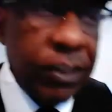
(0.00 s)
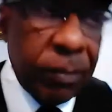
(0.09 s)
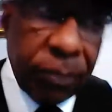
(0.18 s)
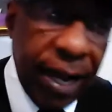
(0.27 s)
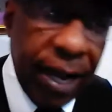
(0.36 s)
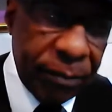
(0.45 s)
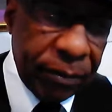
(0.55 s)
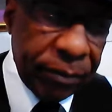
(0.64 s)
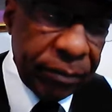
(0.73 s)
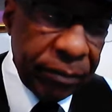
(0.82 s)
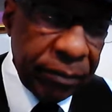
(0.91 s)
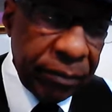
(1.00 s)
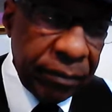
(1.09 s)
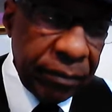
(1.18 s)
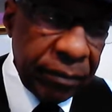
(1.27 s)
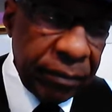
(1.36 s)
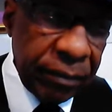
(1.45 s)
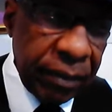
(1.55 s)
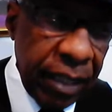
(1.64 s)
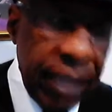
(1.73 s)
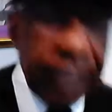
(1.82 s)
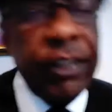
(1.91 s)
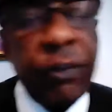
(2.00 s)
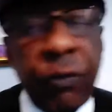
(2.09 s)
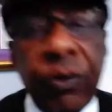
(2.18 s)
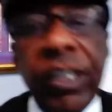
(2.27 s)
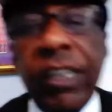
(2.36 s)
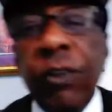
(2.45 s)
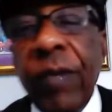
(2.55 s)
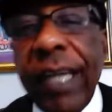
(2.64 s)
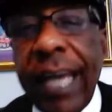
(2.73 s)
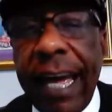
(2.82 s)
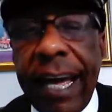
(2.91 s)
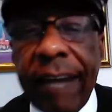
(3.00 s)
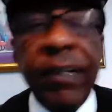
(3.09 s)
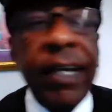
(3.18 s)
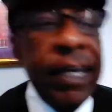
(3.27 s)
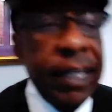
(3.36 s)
the problem. See, the reason we have the